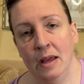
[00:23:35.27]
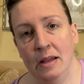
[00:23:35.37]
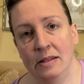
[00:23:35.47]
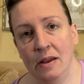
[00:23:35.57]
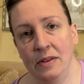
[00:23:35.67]

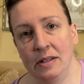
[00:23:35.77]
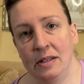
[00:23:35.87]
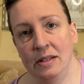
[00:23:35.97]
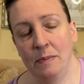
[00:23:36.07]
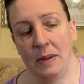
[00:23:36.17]
And so this
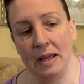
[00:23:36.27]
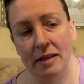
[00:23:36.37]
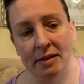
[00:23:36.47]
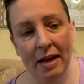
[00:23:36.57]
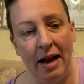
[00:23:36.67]
is the
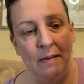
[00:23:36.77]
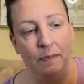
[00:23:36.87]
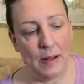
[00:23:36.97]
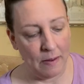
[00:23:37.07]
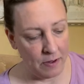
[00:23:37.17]
piece, and I'm
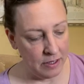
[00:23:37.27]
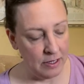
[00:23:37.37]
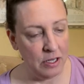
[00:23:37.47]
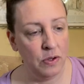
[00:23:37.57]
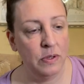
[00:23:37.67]

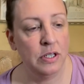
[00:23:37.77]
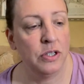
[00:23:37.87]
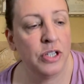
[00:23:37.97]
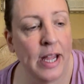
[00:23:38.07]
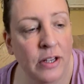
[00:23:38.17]
continuing to
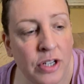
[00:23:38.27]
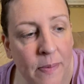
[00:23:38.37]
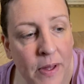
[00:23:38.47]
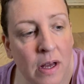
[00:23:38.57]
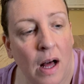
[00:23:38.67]
change up
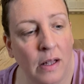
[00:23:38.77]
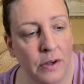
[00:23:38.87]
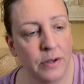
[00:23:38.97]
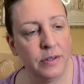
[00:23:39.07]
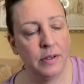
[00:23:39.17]
the
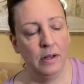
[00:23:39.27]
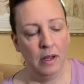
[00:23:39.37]
colors.